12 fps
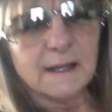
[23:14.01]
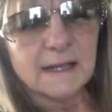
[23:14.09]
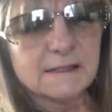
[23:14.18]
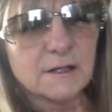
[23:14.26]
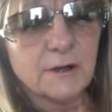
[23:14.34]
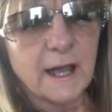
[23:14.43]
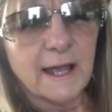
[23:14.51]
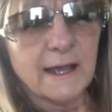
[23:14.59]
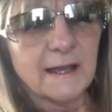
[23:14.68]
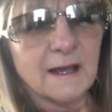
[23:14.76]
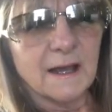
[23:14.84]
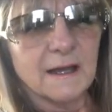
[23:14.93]
That's
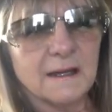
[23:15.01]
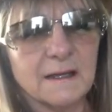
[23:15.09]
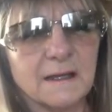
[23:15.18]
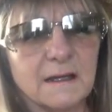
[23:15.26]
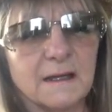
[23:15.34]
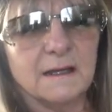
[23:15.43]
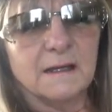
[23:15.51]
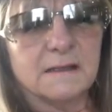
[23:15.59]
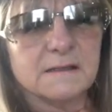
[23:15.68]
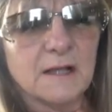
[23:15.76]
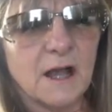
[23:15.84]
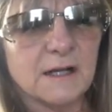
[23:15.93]
okay, huh?
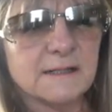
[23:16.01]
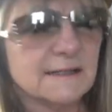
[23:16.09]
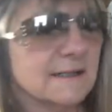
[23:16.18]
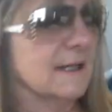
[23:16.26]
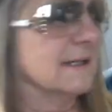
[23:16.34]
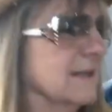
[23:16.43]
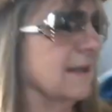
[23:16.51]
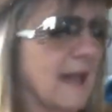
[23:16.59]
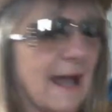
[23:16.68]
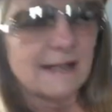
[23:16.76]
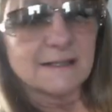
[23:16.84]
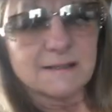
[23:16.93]
As long as it doesn't
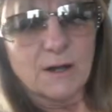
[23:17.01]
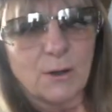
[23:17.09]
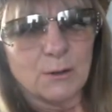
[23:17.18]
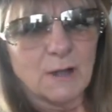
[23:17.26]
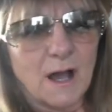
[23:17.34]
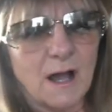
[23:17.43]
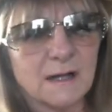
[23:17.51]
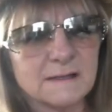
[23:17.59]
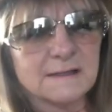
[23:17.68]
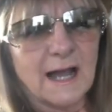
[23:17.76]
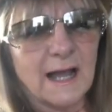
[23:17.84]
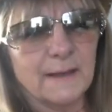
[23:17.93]
last a whole long
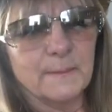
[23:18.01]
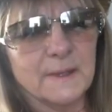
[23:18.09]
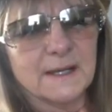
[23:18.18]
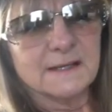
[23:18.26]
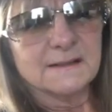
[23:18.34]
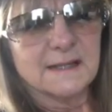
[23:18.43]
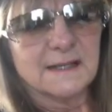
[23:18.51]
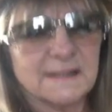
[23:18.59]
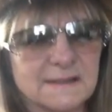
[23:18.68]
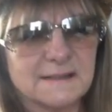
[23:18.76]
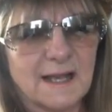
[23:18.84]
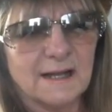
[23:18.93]
time, because then
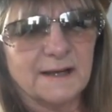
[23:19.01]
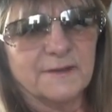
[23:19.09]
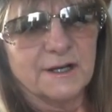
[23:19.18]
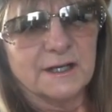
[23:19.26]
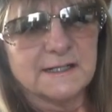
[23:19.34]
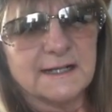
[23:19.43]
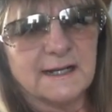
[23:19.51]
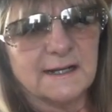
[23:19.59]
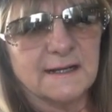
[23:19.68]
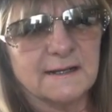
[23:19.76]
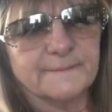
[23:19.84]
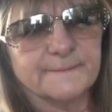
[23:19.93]
it's kind of
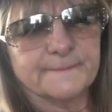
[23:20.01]
irritating.